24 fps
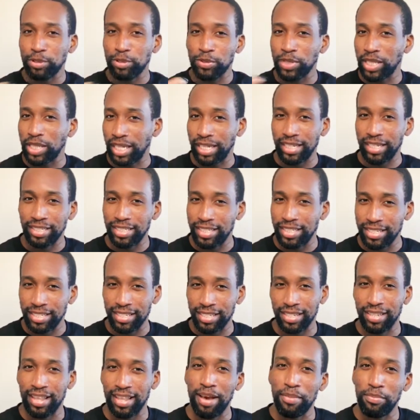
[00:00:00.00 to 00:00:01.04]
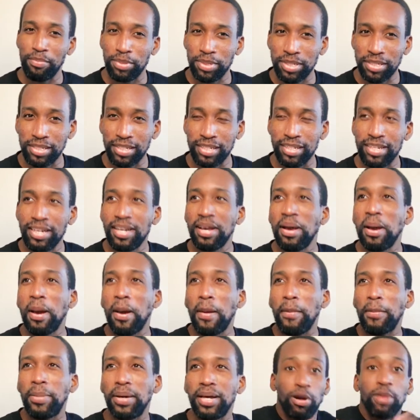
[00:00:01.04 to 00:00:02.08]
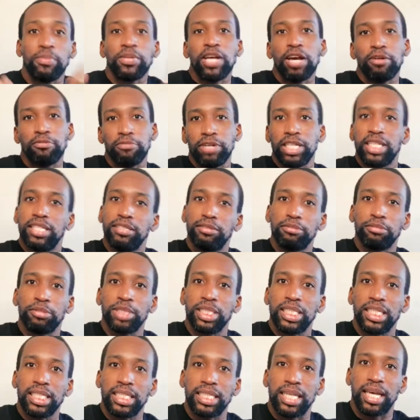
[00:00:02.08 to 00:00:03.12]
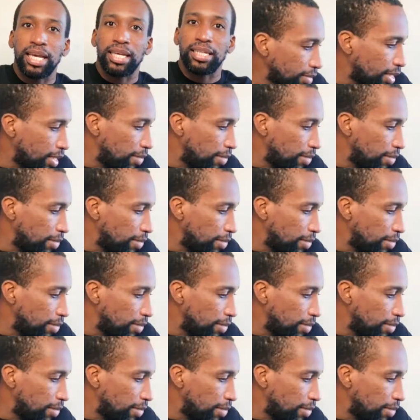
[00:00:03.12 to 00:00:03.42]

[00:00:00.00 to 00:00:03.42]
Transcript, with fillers: with aliens in that book, but I'm not ready to read it yet.